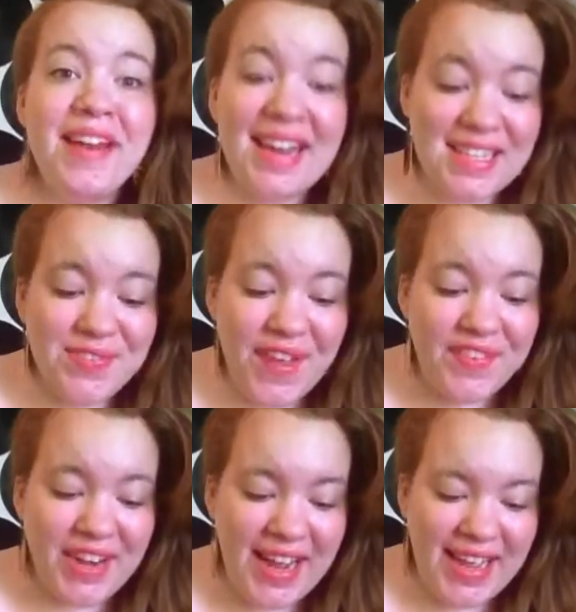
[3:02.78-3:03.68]
my next
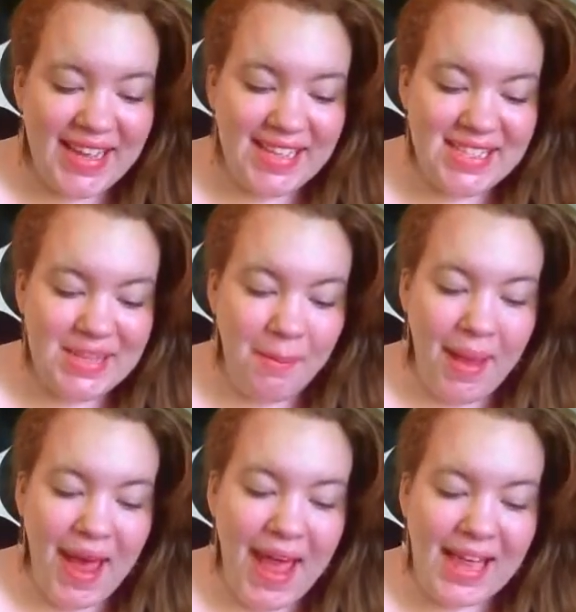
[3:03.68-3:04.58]
favorite is
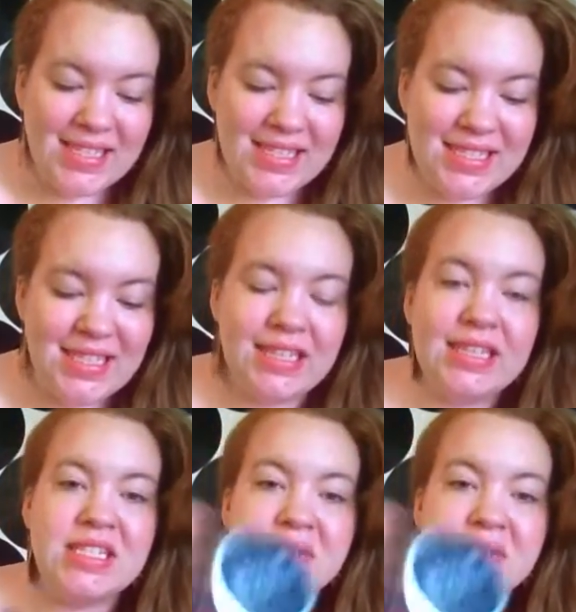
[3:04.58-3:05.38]
my Stila